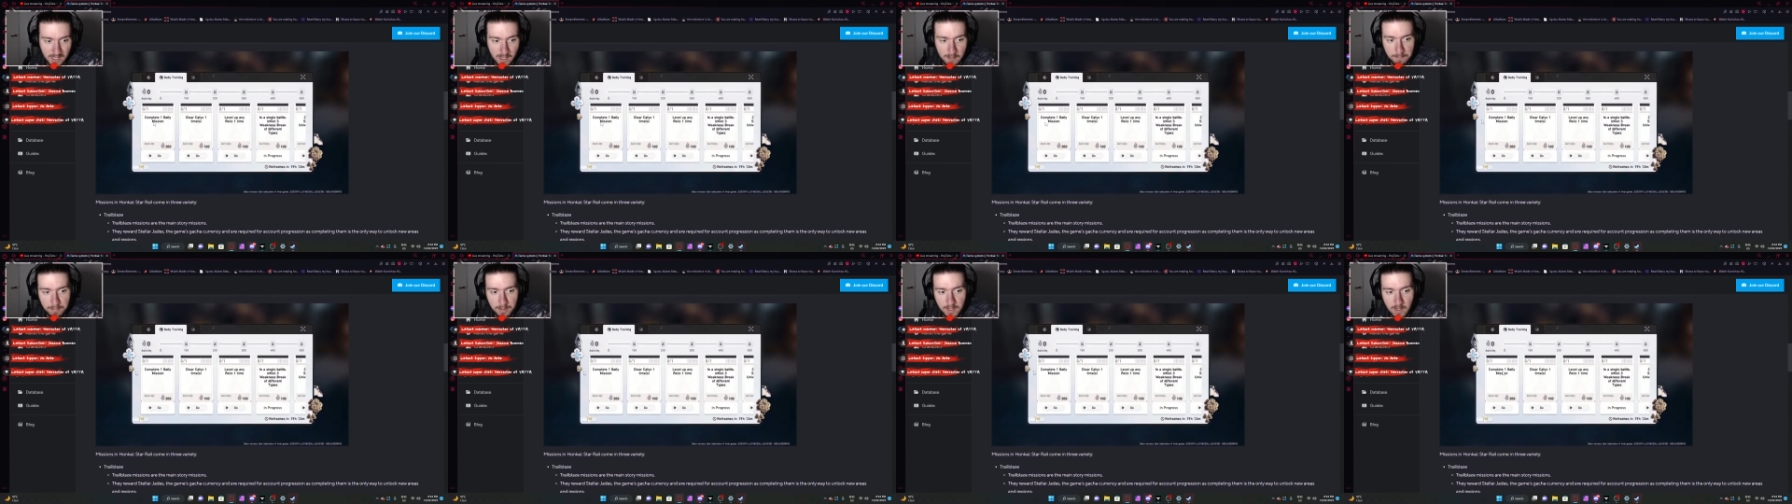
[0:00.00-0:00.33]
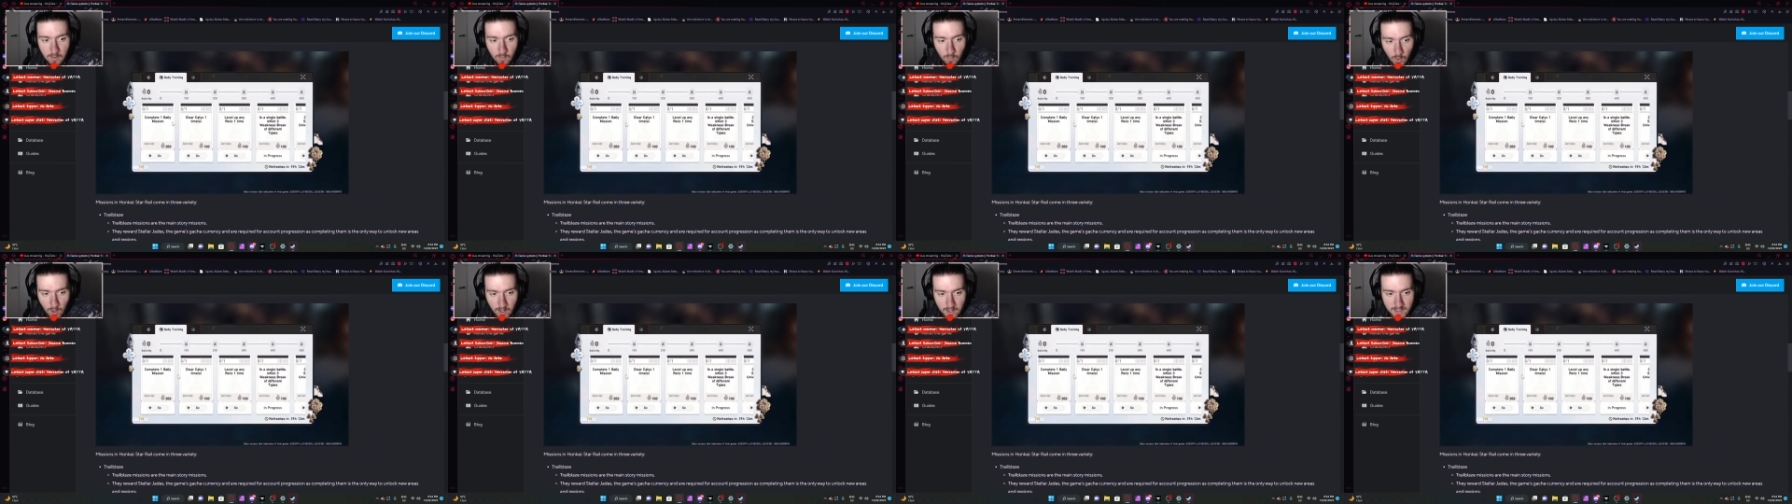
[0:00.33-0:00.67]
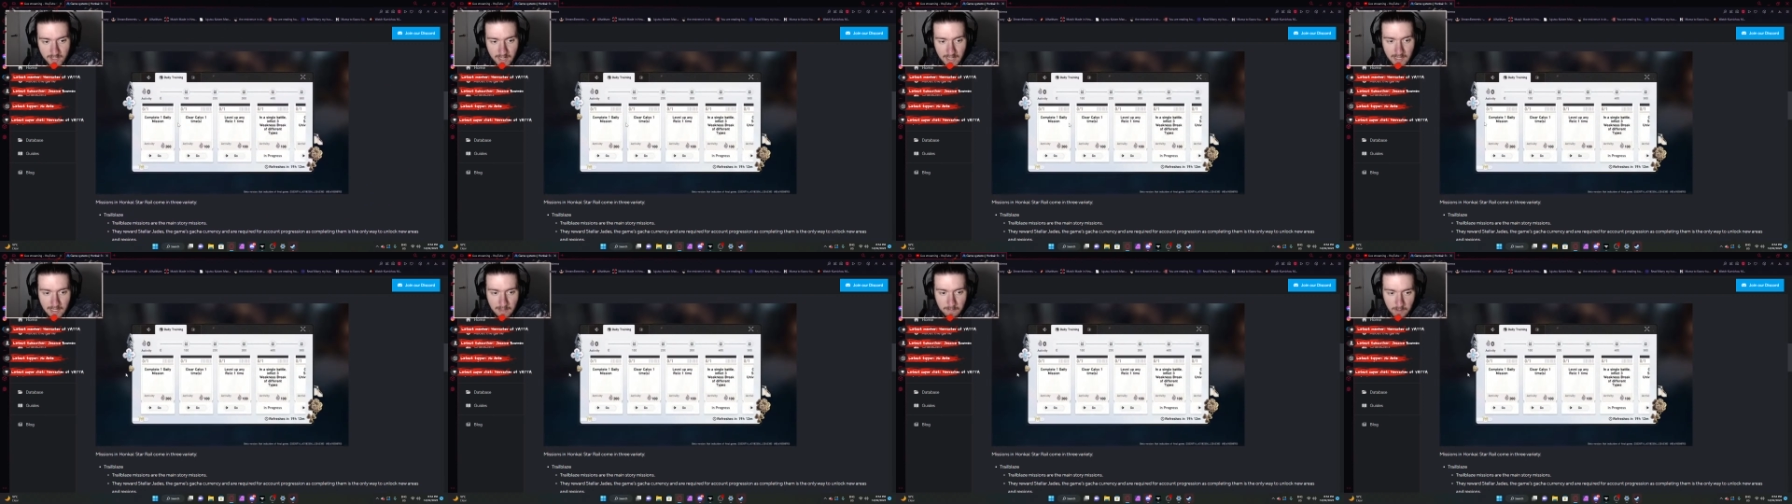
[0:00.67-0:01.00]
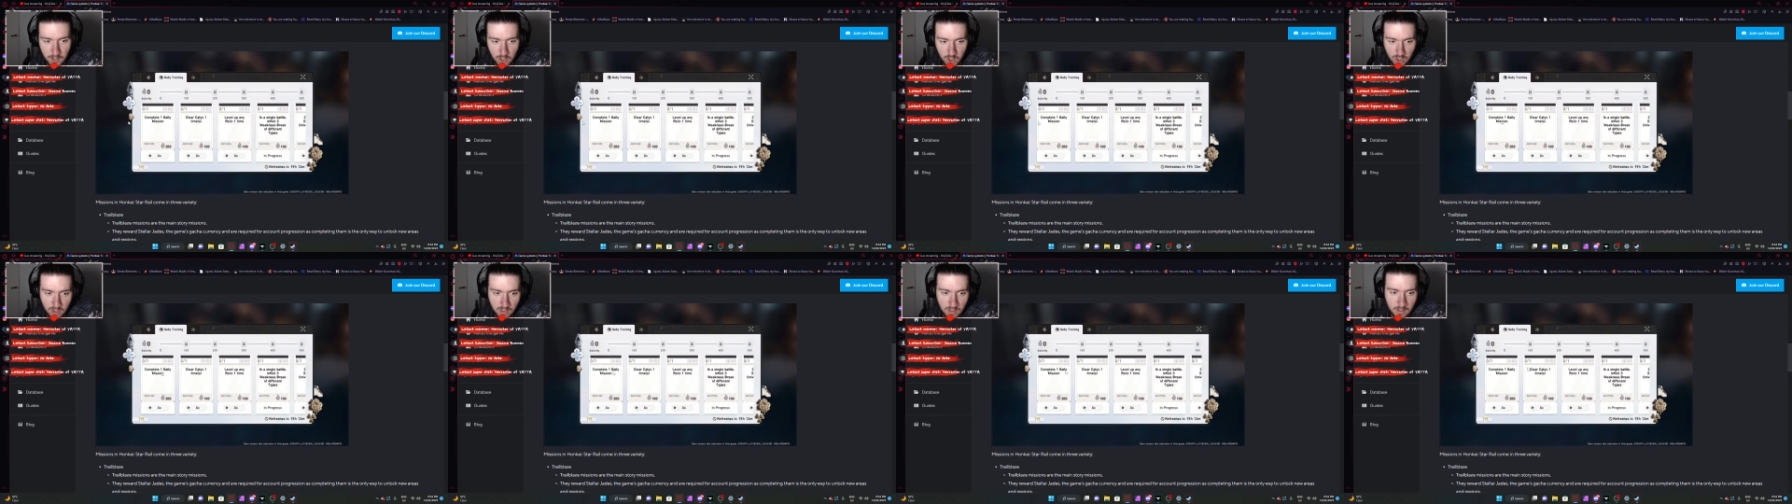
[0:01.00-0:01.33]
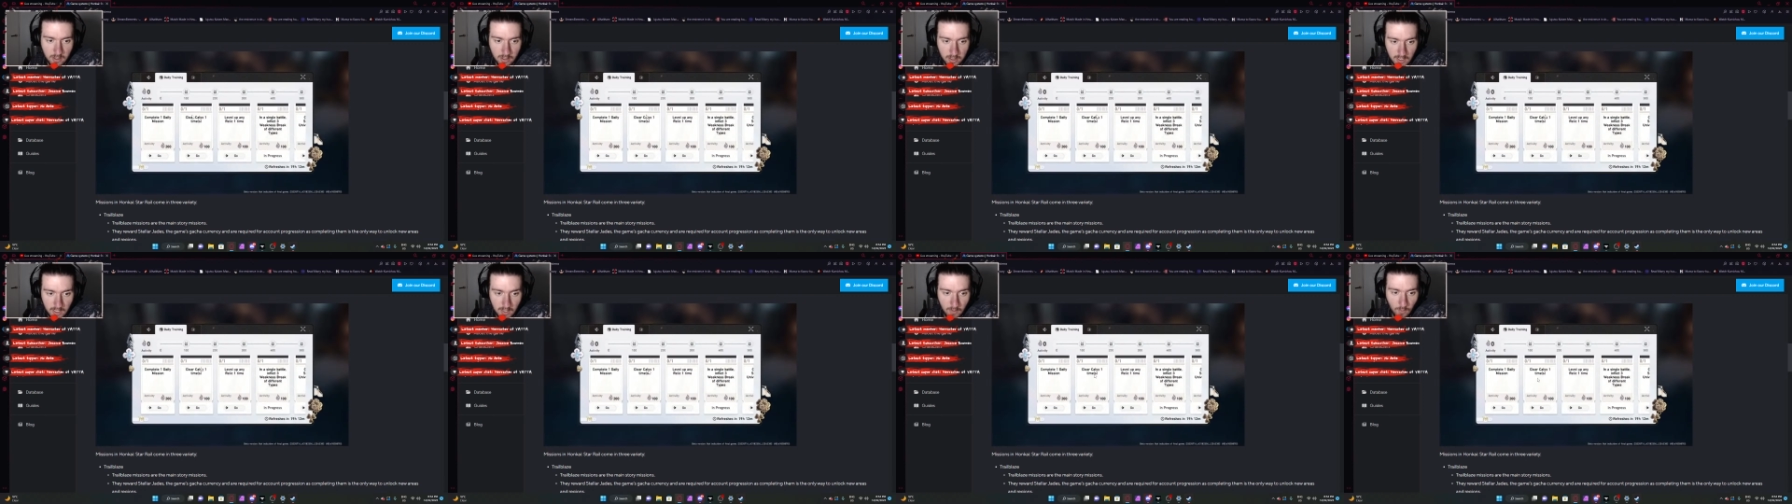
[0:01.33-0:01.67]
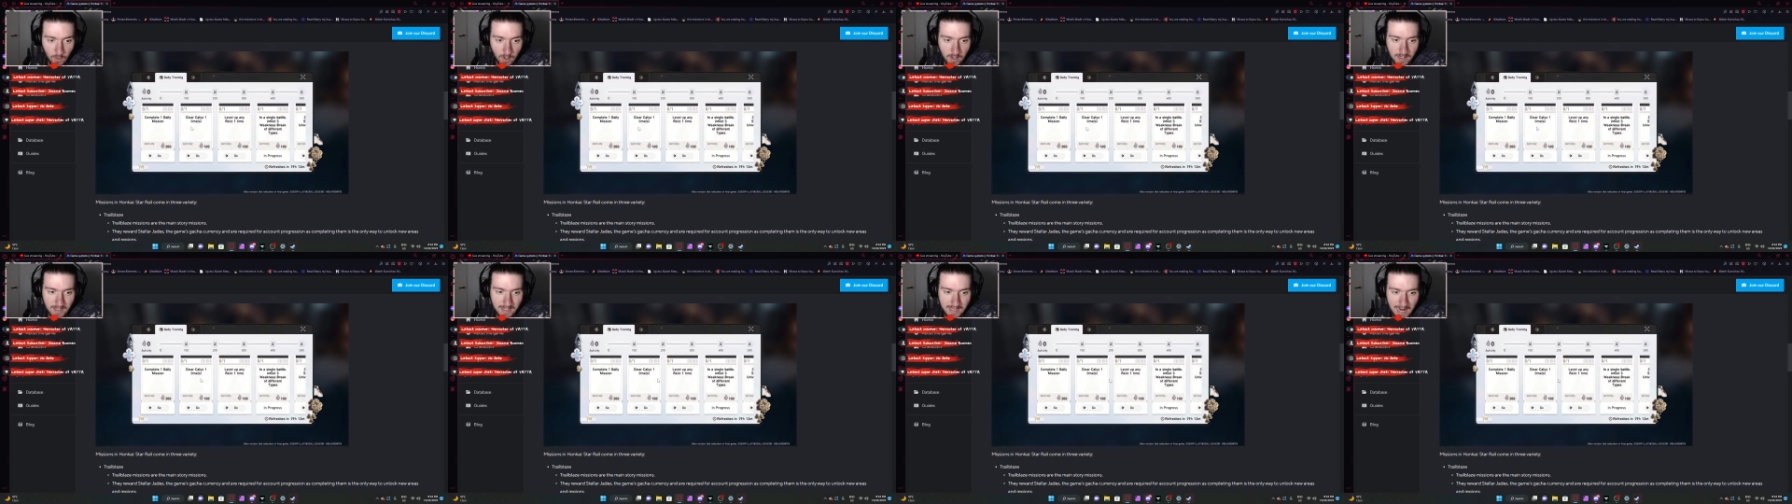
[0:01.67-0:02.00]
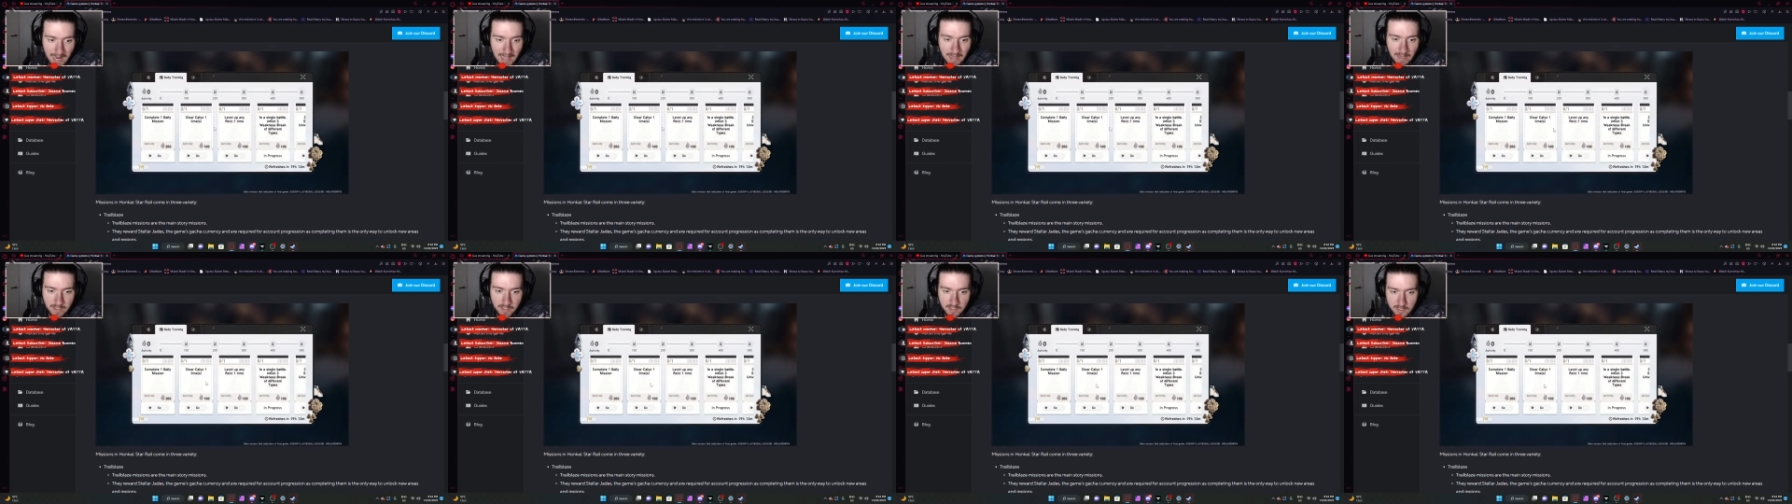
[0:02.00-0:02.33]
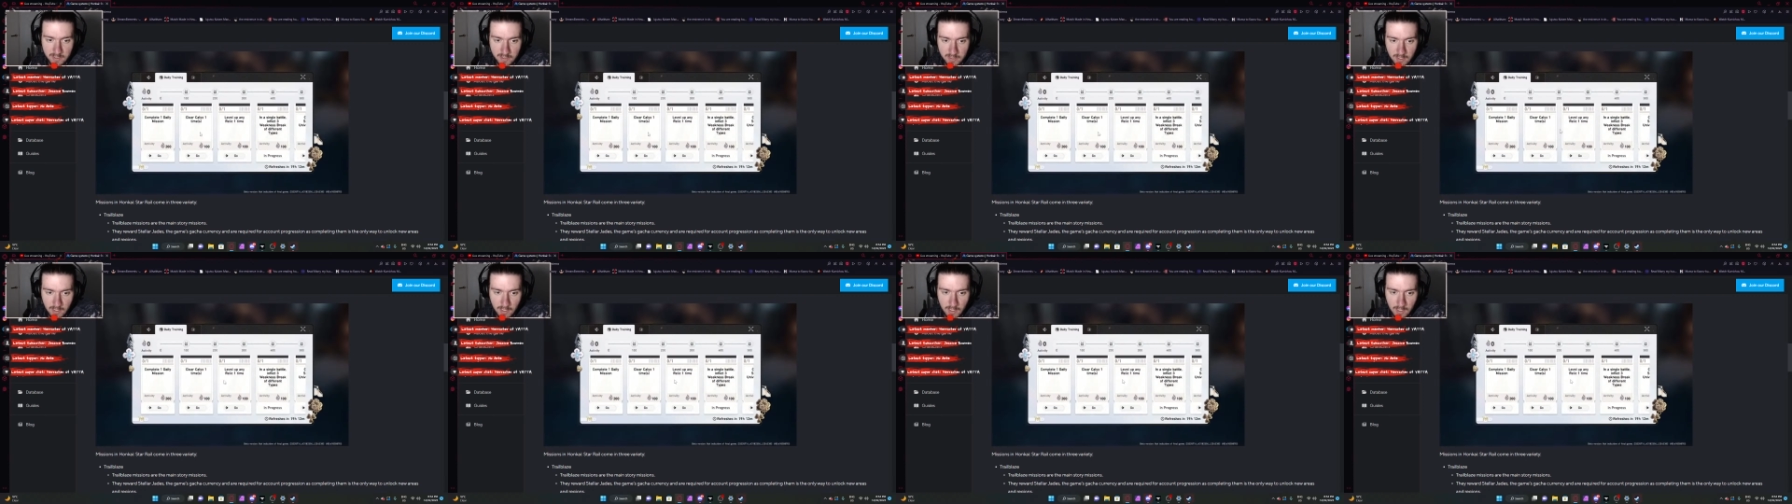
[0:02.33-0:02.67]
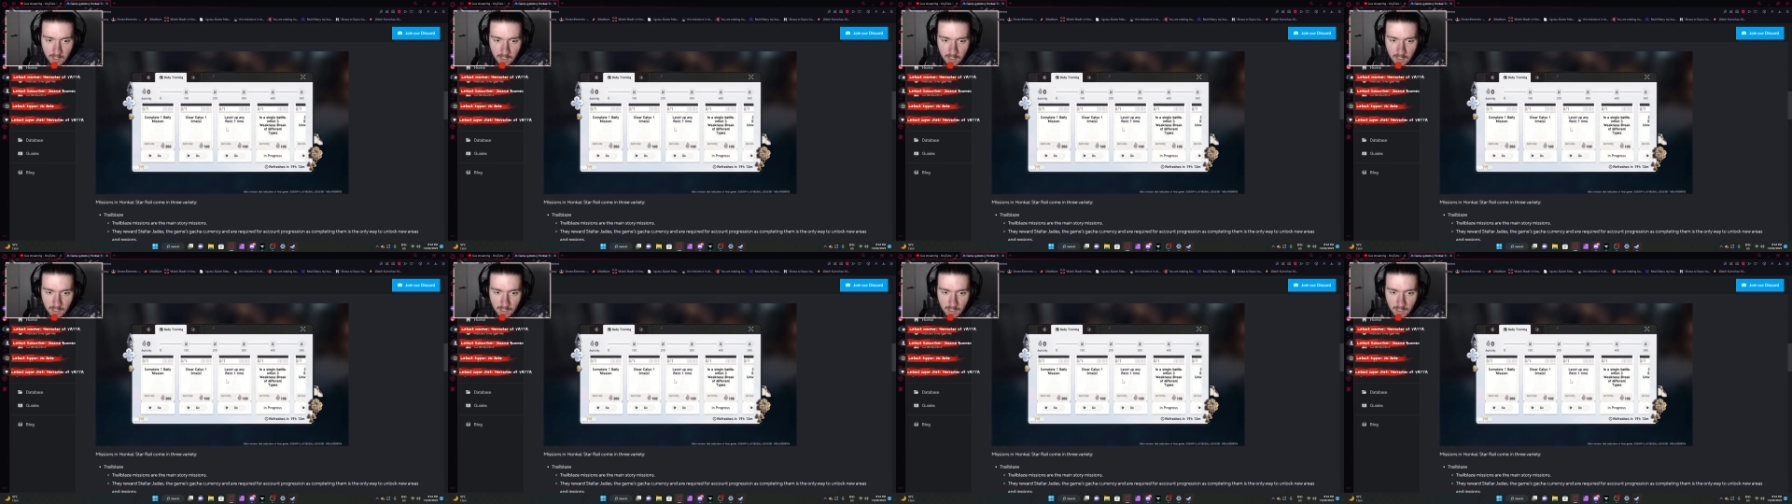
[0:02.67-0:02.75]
Complete one daily mission, clear one calyx,